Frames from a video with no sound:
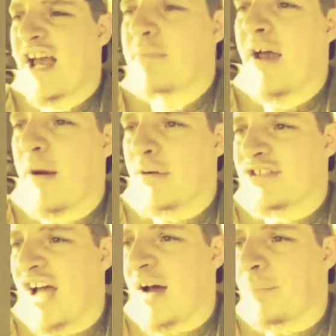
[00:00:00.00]
says, hey man,
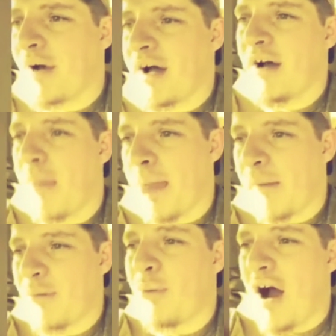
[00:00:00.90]
what's up?
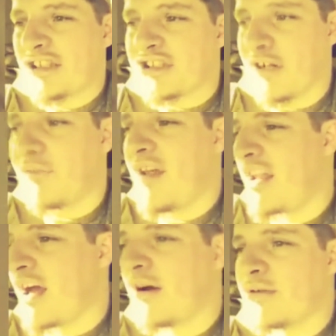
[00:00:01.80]
I've been watching your
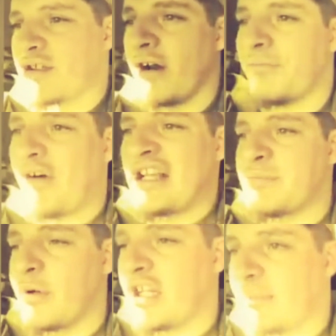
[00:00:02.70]
videos on
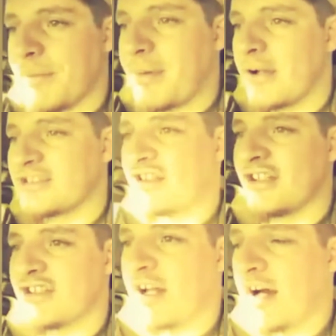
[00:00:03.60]
Facebook you've been posting and